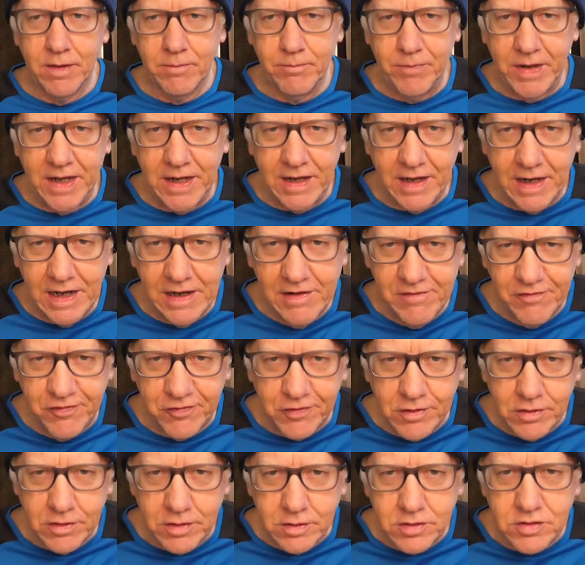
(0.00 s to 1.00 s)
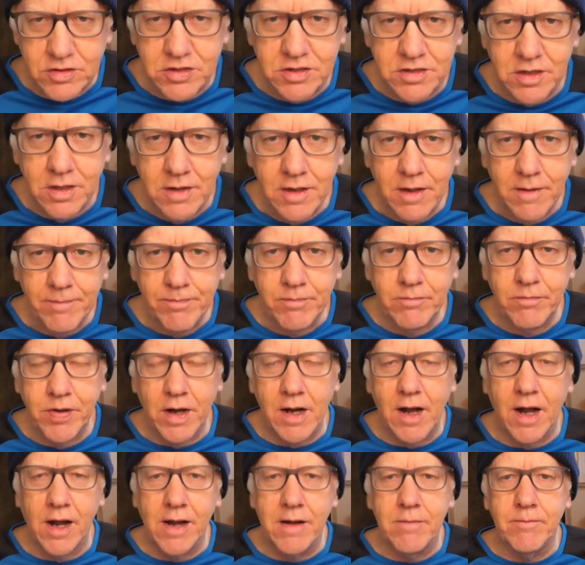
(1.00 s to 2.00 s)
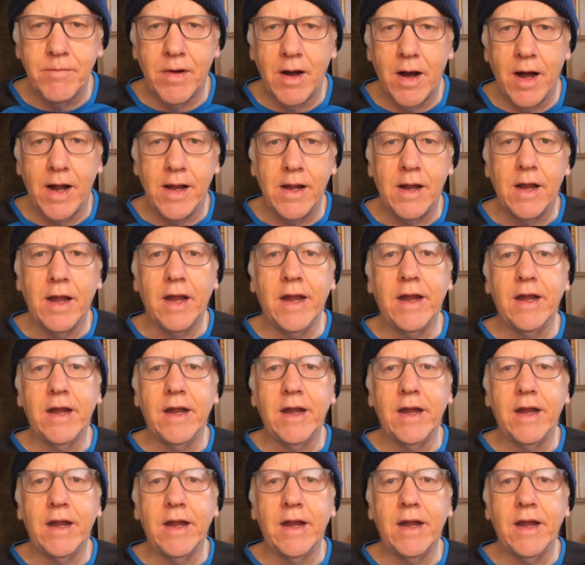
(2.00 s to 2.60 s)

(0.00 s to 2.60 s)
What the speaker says: be influenced by my